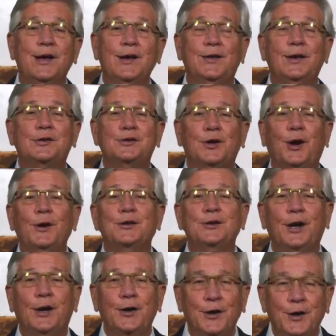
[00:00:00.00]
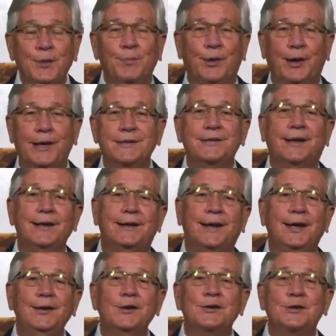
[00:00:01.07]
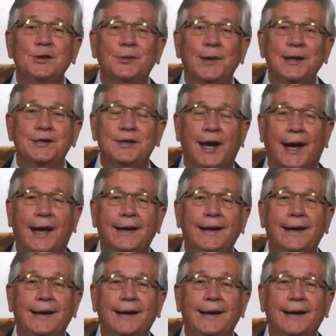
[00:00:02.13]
the Church Under the Bridge continues to reach out,